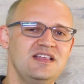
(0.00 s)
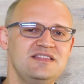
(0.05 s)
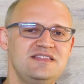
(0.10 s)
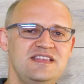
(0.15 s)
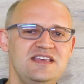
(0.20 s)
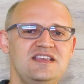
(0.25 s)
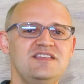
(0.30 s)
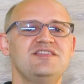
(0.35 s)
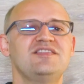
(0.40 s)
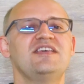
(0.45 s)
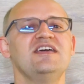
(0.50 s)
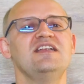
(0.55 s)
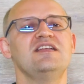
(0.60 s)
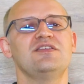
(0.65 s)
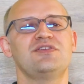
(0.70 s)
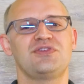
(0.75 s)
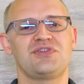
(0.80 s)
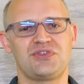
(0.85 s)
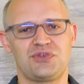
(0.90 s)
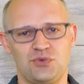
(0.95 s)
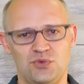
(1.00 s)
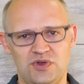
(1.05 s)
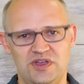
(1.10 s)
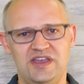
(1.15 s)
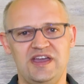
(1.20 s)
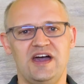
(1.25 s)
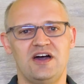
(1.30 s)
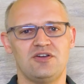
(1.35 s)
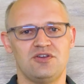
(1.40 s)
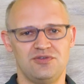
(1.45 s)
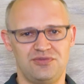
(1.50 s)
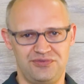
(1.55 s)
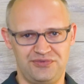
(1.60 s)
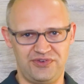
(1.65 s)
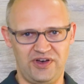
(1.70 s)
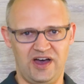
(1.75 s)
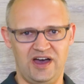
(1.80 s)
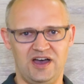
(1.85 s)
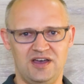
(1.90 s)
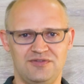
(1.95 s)
these get a 3 out of
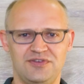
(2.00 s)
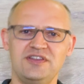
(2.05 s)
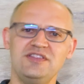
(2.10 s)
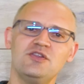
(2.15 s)
5.